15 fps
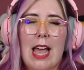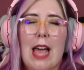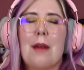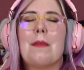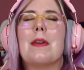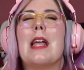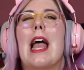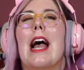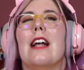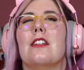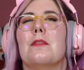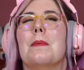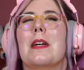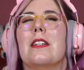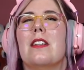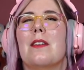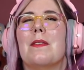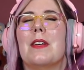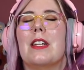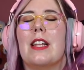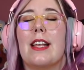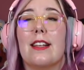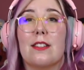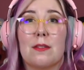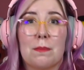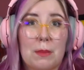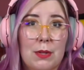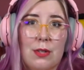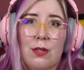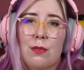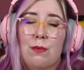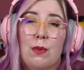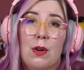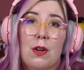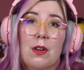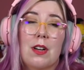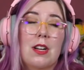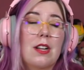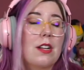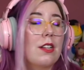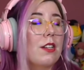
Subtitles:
Every aspect of it is beautiful.